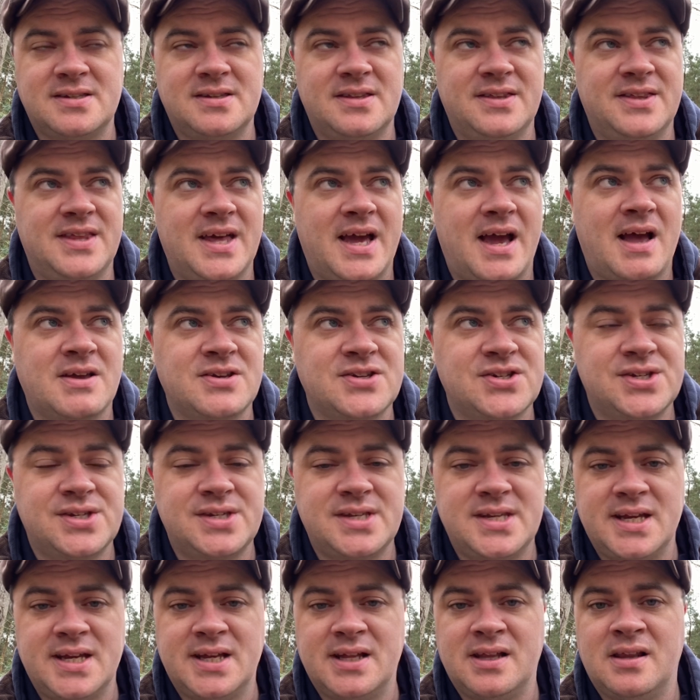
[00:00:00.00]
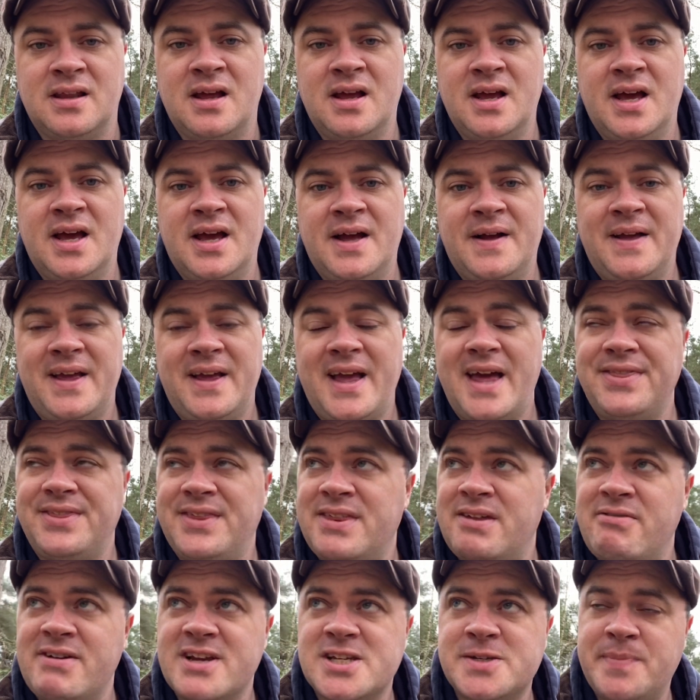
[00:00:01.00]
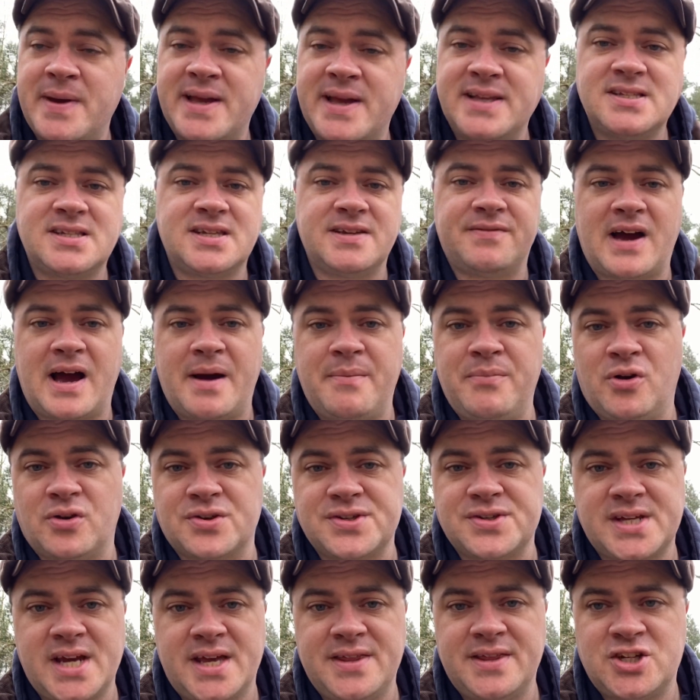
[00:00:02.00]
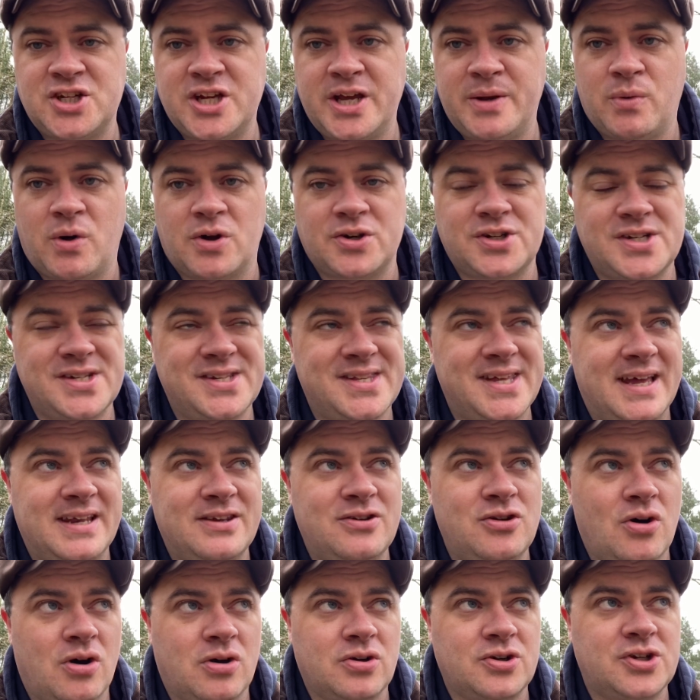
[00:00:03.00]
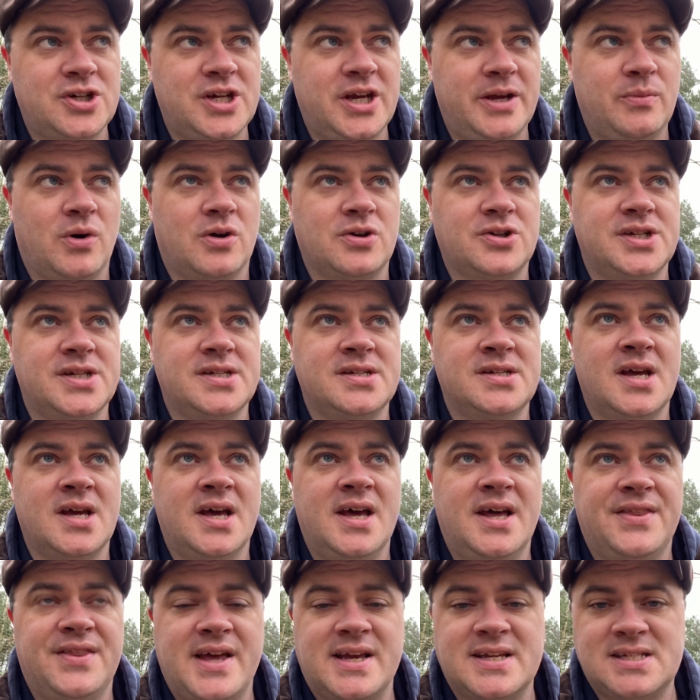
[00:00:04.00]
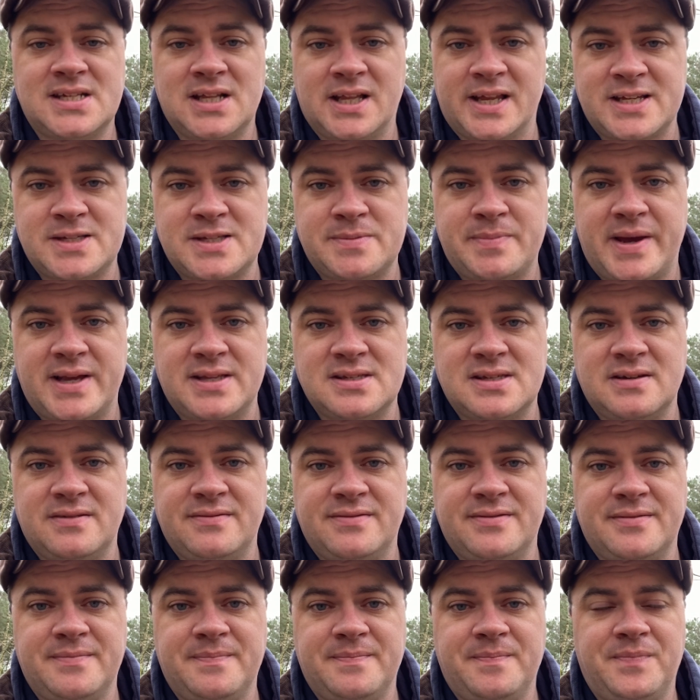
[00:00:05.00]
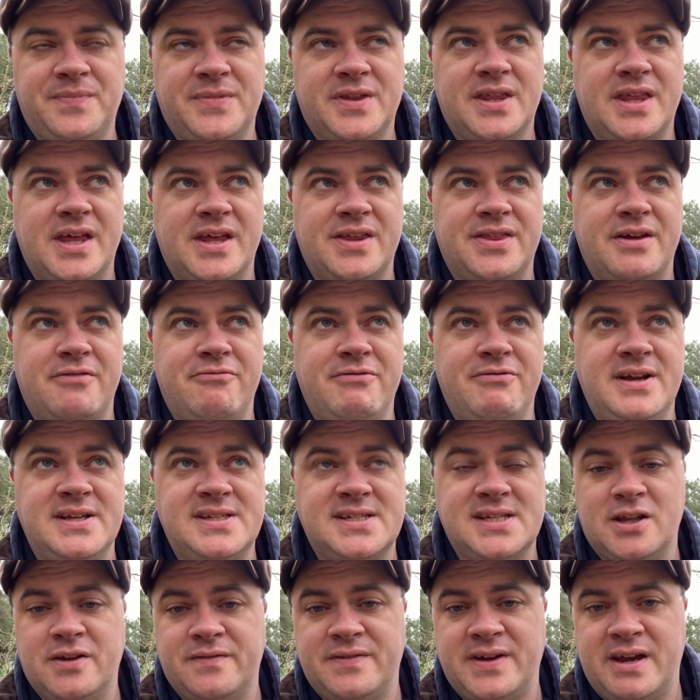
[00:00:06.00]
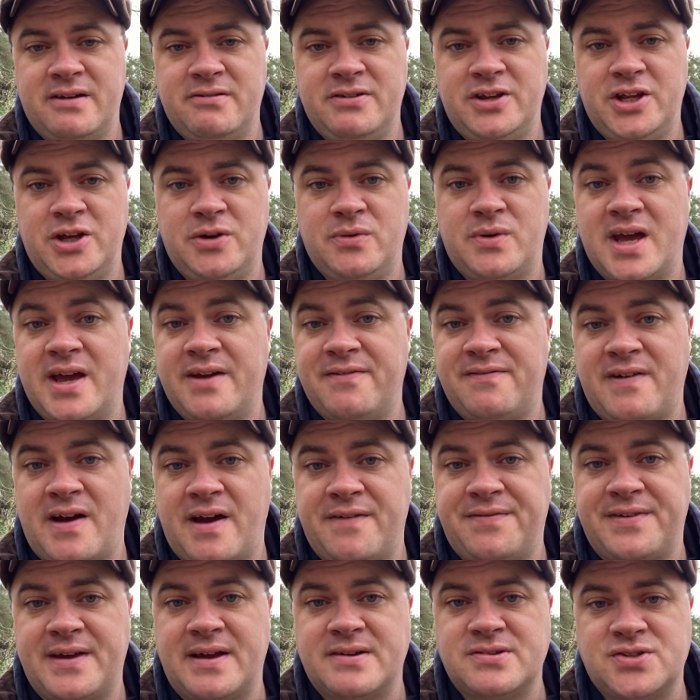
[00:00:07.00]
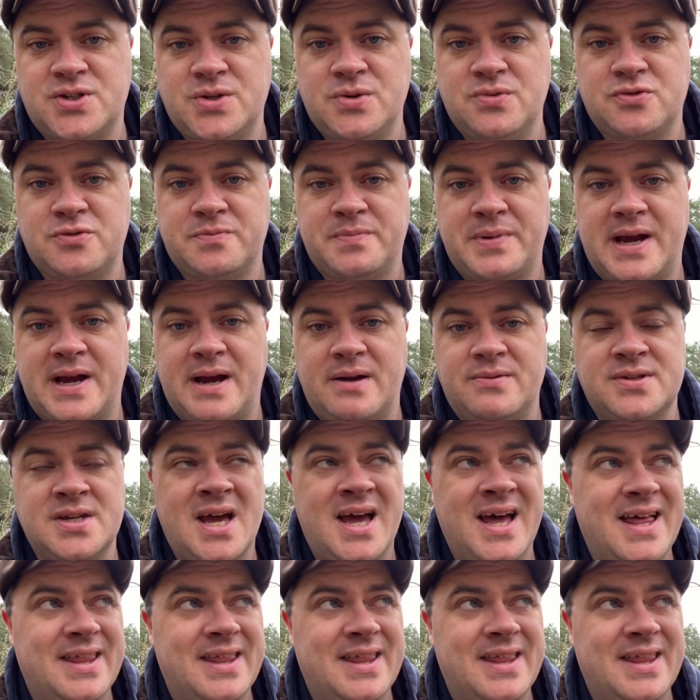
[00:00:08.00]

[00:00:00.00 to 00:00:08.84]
They are still, yeah, they're expensive. I'm not saying they're cheap watches. They are not cheap watches. They're still expensive. The retail over here in the UK, £5,200.